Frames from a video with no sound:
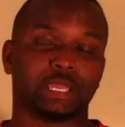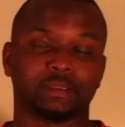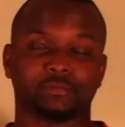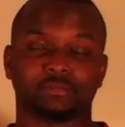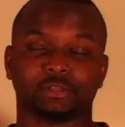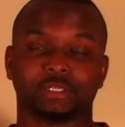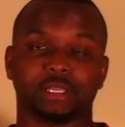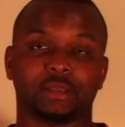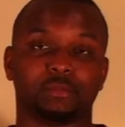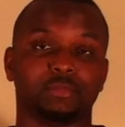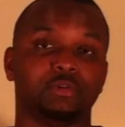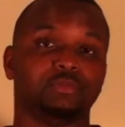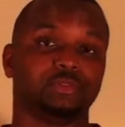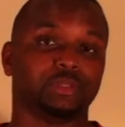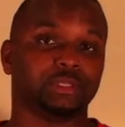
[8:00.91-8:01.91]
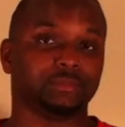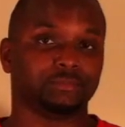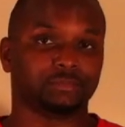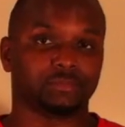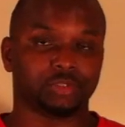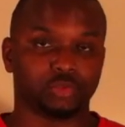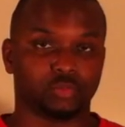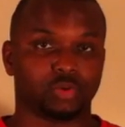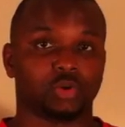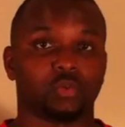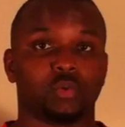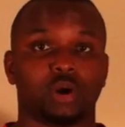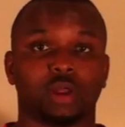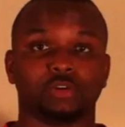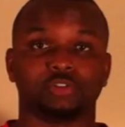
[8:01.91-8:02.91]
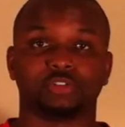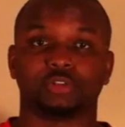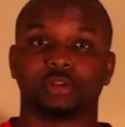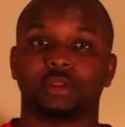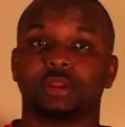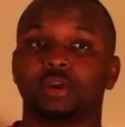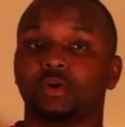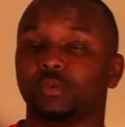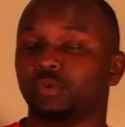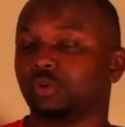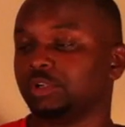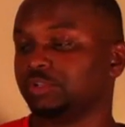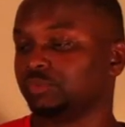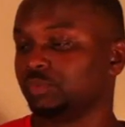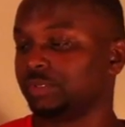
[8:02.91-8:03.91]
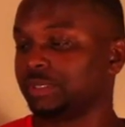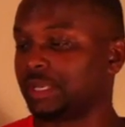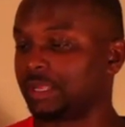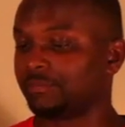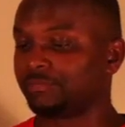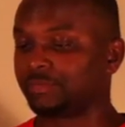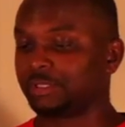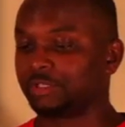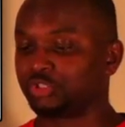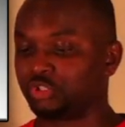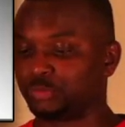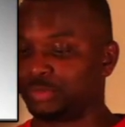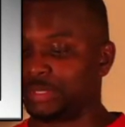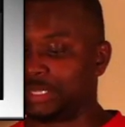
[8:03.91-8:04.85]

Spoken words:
movie you want to watch. Whereas with Netflix, you pay one